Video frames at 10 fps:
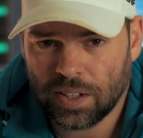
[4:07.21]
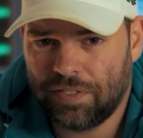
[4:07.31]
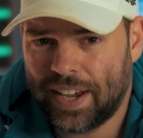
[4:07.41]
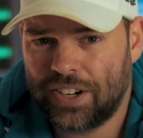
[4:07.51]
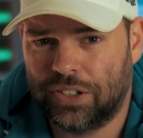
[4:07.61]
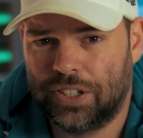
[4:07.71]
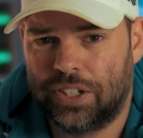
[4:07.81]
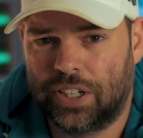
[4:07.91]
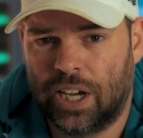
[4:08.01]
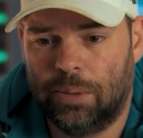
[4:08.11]
evangelists
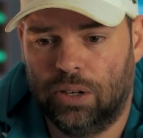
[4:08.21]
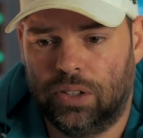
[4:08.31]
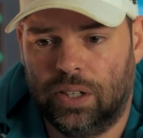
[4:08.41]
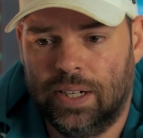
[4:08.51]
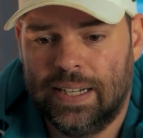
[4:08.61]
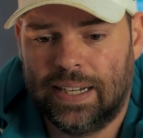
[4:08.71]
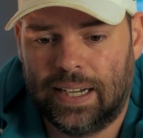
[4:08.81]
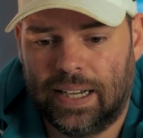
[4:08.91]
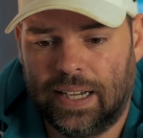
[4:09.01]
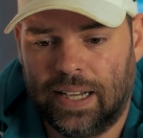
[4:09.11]
to come over.
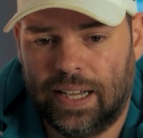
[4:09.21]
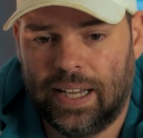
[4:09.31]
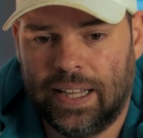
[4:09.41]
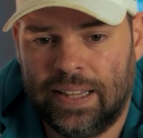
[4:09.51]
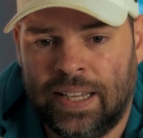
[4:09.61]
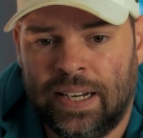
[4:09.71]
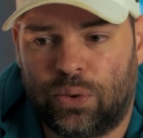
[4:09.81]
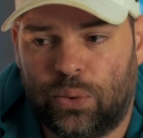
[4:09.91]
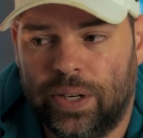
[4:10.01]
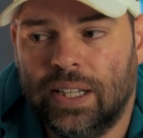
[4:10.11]
And then
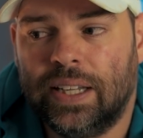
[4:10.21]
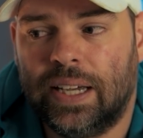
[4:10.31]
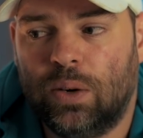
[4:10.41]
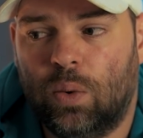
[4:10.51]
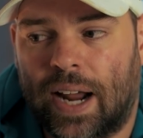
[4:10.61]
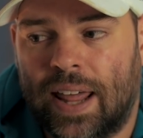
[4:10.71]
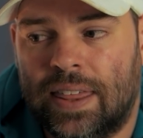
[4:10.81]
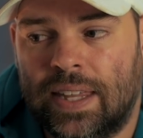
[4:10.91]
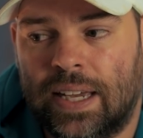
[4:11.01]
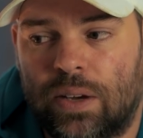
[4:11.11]
really where I
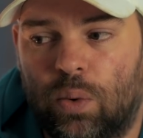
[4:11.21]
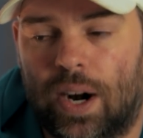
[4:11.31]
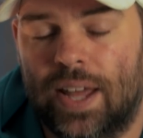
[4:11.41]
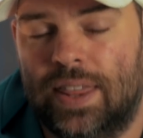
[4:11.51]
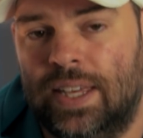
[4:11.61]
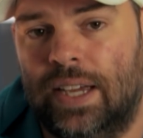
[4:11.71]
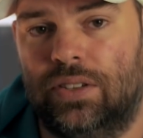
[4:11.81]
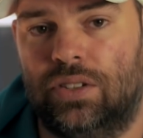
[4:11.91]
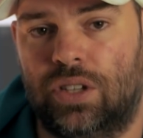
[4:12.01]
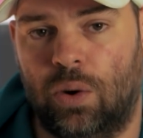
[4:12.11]
think
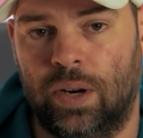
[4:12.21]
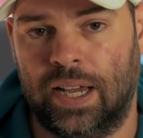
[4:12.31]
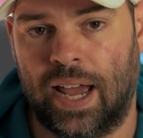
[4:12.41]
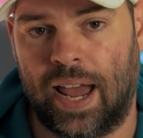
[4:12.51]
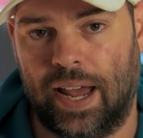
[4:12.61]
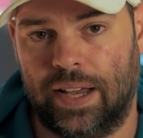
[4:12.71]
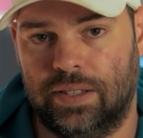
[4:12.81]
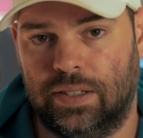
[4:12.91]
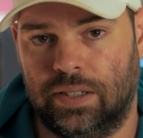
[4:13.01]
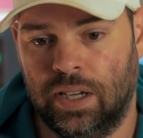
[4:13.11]
Sony
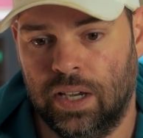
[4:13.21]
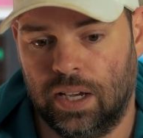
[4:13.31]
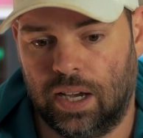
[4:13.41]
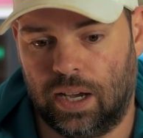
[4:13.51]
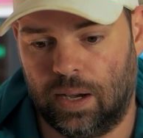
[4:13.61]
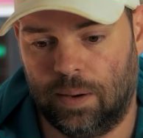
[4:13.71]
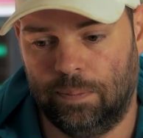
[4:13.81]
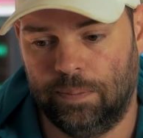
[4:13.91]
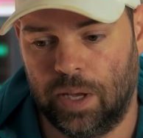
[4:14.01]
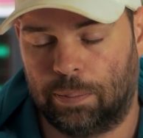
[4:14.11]
has
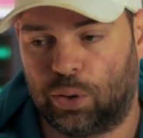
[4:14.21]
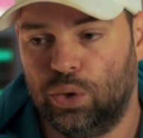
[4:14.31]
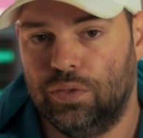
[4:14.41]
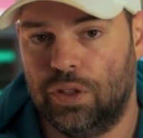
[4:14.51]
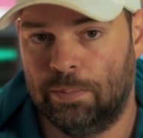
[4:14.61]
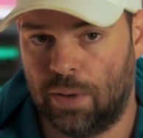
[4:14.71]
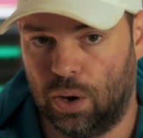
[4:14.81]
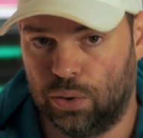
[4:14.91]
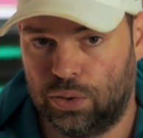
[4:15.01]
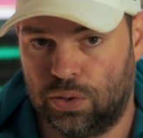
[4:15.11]
improved the
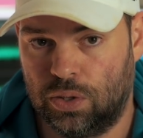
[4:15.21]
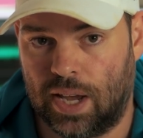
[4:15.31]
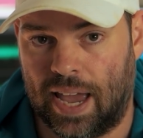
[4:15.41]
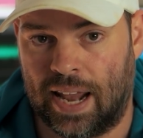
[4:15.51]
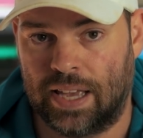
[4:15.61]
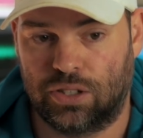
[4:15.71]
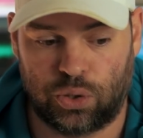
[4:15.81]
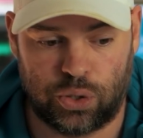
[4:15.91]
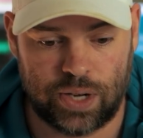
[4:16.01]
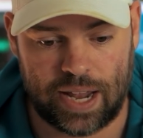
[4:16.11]
most and has
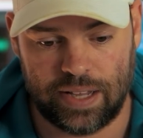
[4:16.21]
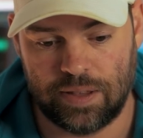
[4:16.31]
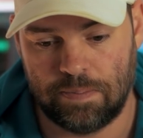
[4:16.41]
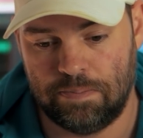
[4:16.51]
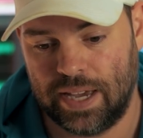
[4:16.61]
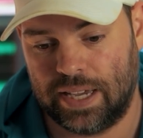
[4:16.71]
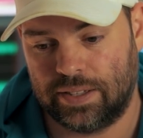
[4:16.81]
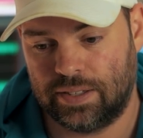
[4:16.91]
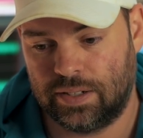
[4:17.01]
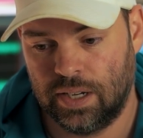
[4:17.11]
created the
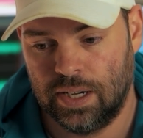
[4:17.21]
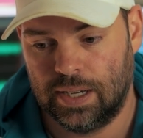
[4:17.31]
biggest